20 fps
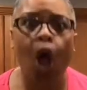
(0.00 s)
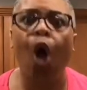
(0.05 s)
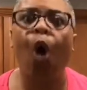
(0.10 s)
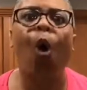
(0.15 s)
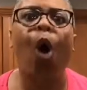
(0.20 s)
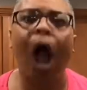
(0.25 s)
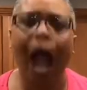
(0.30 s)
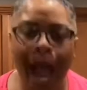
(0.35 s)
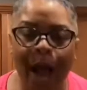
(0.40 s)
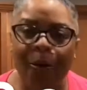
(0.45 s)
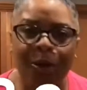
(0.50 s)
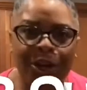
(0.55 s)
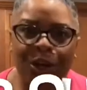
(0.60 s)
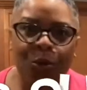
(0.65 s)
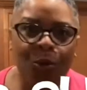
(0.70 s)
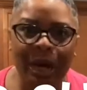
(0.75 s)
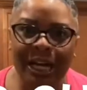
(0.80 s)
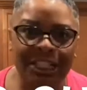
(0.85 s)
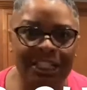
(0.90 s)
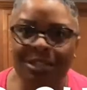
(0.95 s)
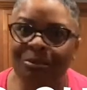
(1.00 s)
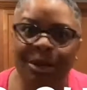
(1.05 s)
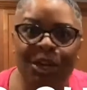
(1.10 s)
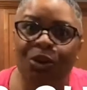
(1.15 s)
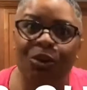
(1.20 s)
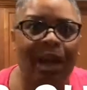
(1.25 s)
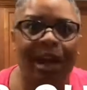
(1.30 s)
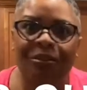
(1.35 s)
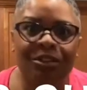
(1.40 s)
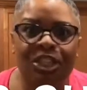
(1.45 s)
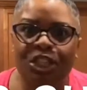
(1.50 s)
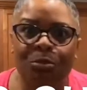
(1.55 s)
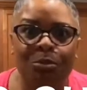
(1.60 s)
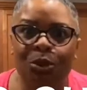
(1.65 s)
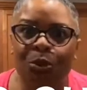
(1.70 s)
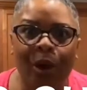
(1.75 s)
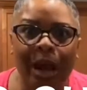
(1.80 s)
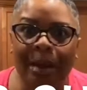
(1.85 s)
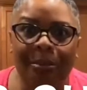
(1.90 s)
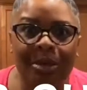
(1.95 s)
How are you watching me you haven't
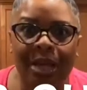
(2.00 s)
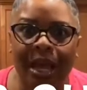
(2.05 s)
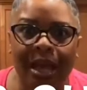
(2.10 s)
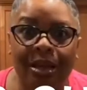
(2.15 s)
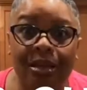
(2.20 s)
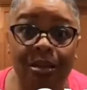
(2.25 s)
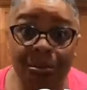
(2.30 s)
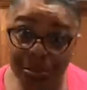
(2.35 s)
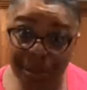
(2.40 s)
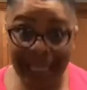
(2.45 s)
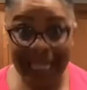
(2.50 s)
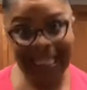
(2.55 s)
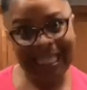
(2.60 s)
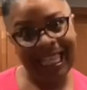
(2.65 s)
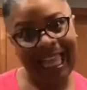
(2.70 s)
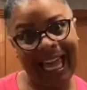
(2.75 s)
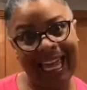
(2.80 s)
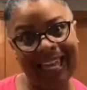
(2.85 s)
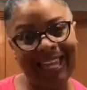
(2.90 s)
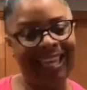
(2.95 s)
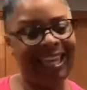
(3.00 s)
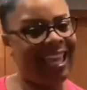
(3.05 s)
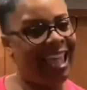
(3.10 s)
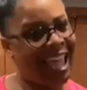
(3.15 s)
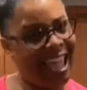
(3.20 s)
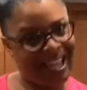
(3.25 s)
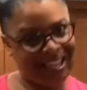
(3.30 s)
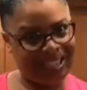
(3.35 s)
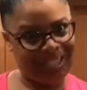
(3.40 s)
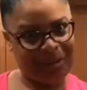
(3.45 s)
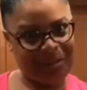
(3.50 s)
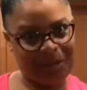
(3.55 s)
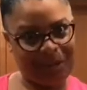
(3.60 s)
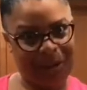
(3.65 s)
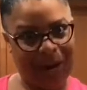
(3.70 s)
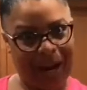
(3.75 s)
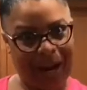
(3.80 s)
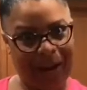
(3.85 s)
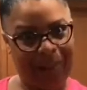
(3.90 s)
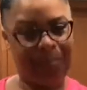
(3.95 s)
subscribed yet? Please like and subscribe.